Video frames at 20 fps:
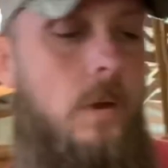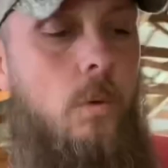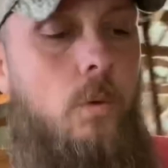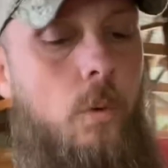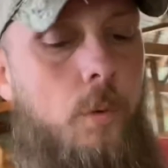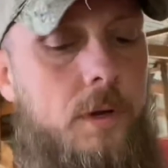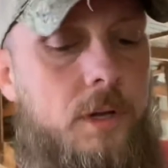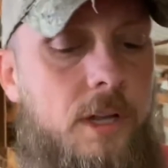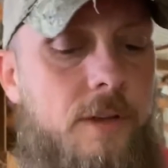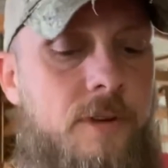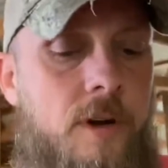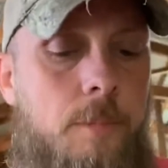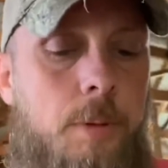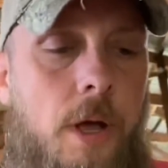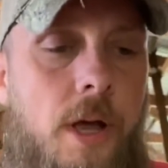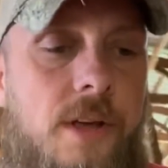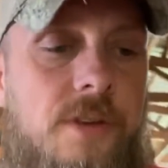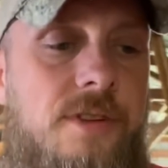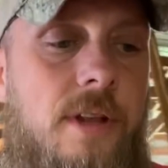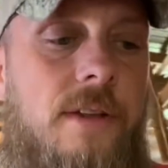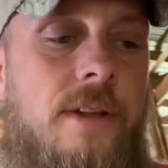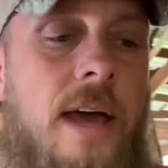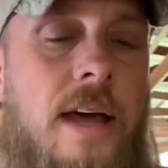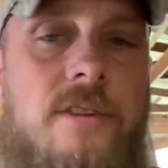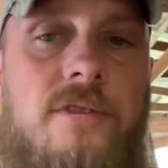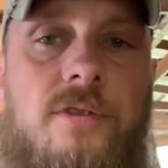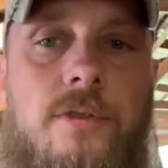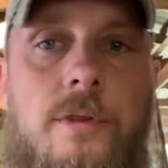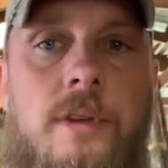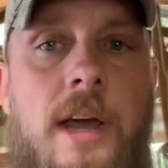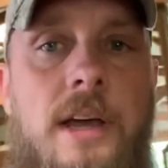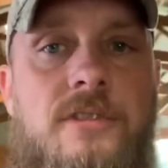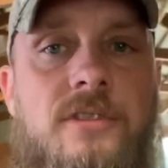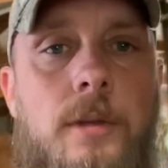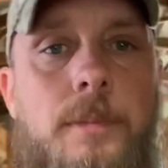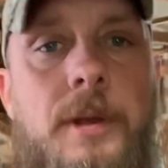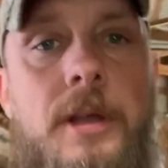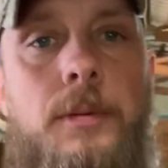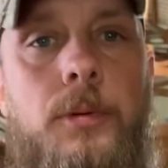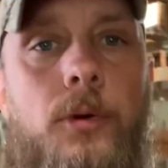we live in a place that's the
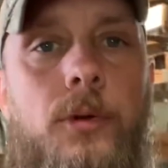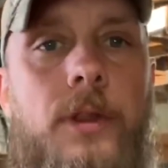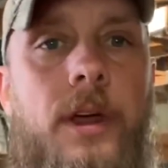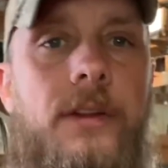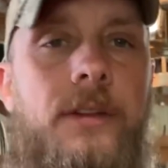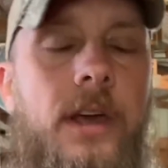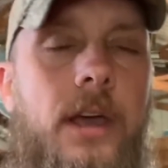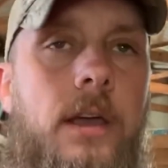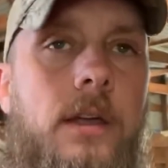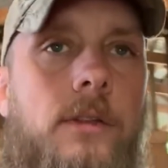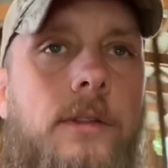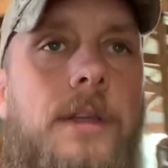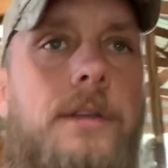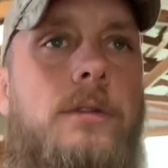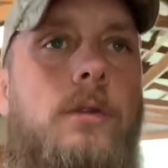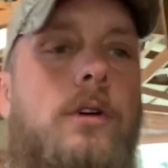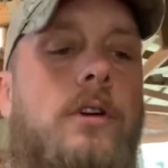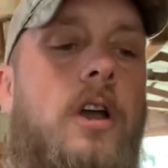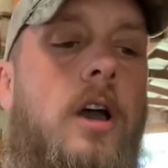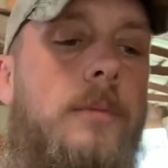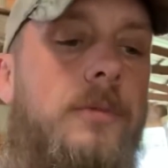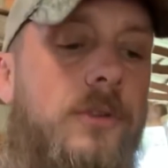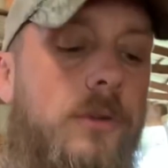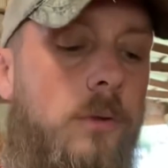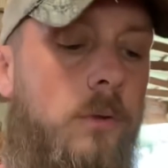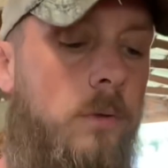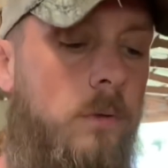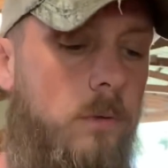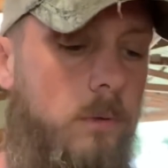people that they look up to